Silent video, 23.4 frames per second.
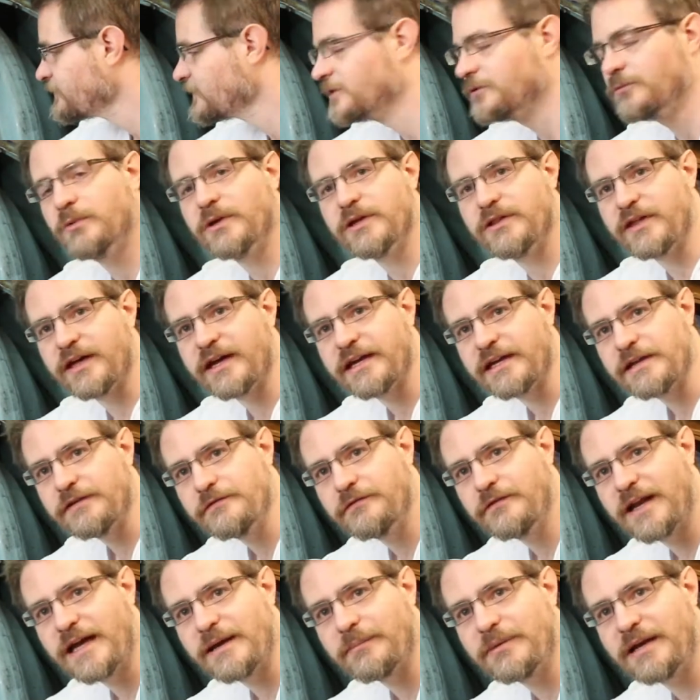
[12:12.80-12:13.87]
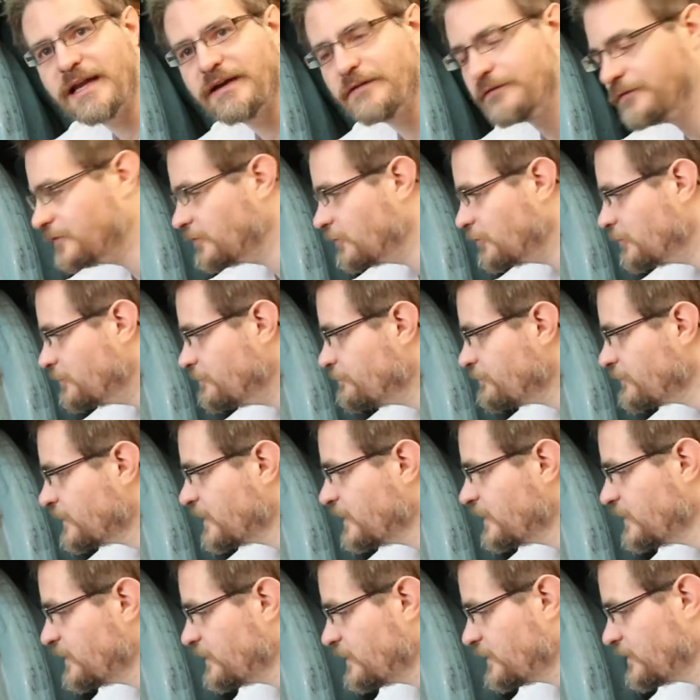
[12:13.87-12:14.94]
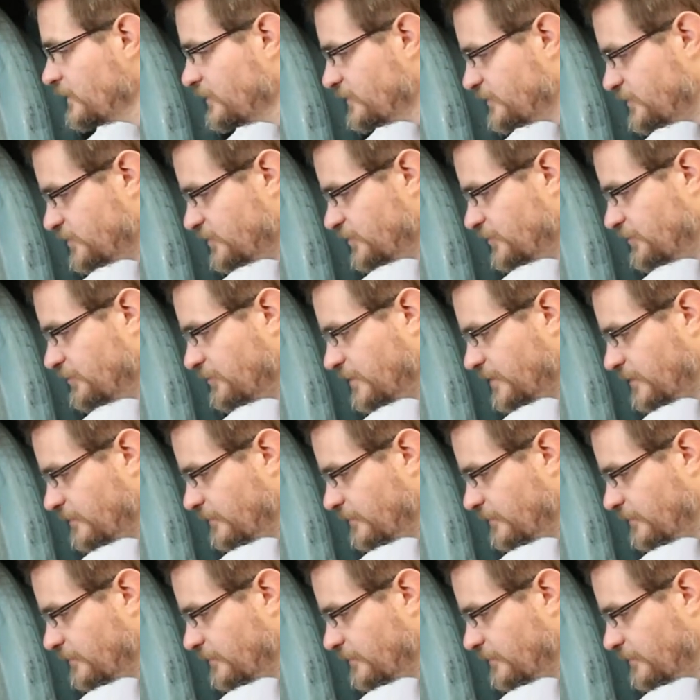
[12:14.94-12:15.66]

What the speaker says: with a flat platform to